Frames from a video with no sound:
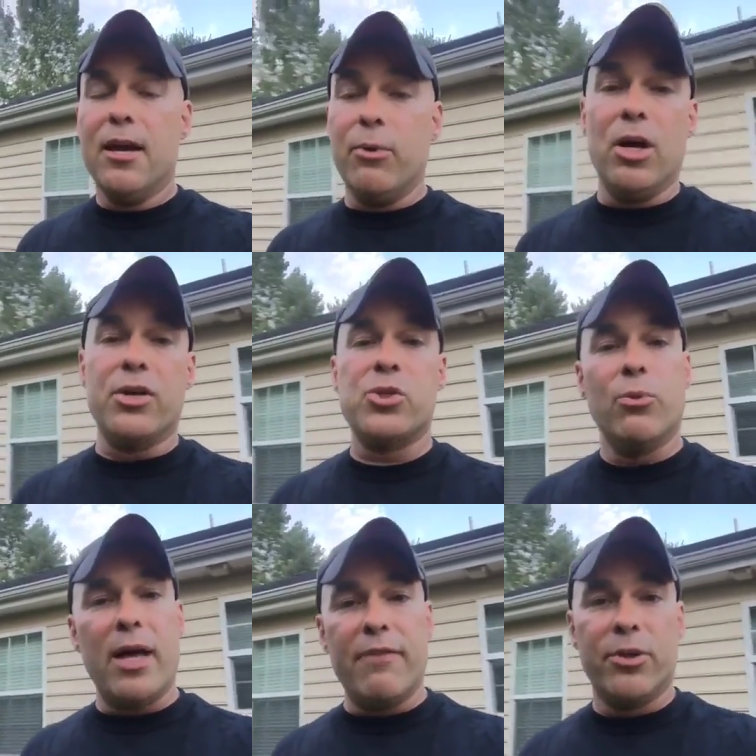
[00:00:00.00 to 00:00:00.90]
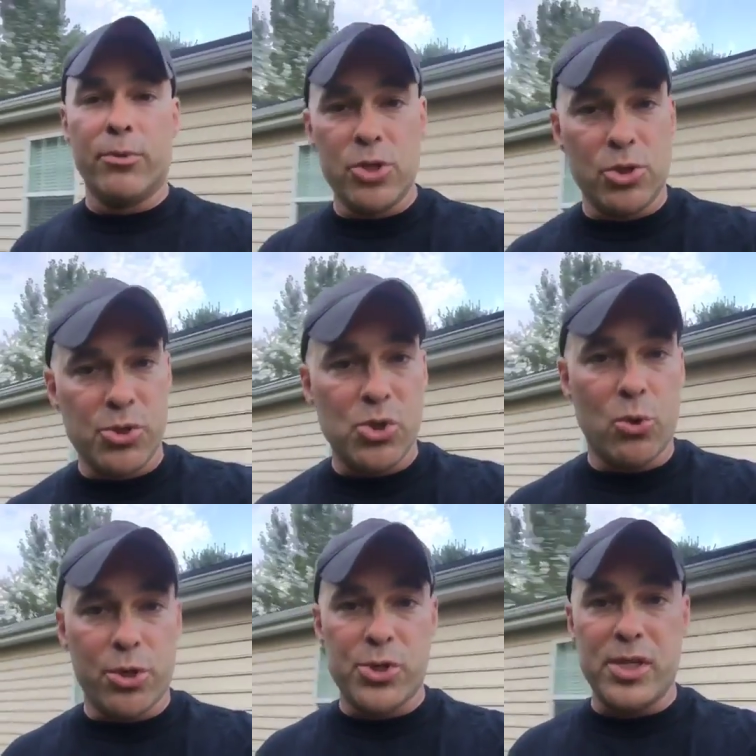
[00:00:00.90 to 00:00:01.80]
And we also will have an original
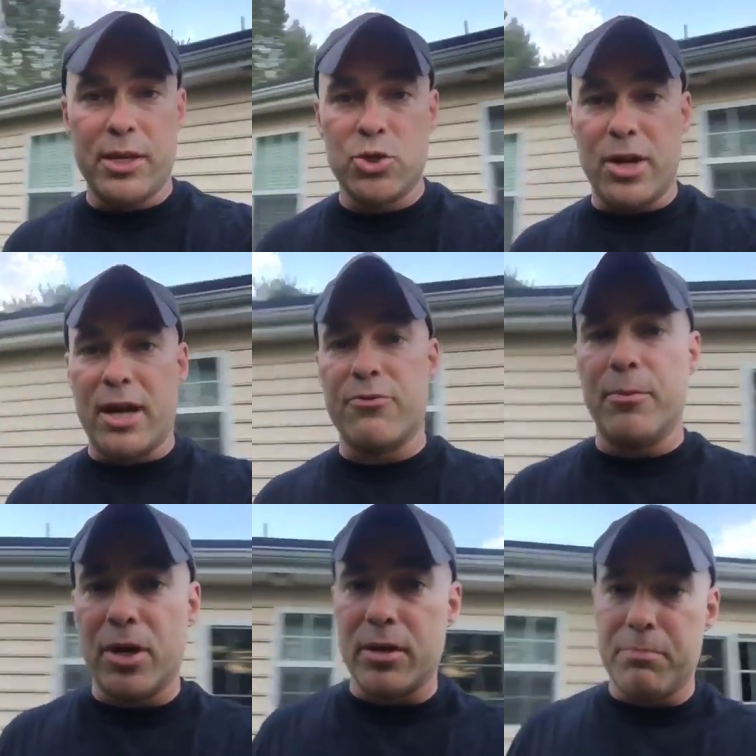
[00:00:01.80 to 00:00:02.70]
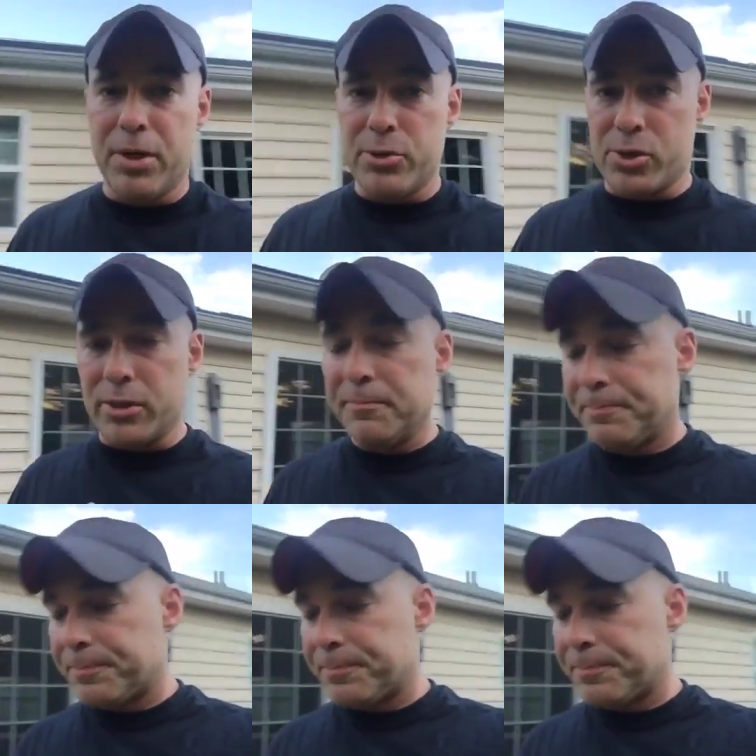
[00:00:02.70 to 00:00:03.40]
score soundtrack from our composer,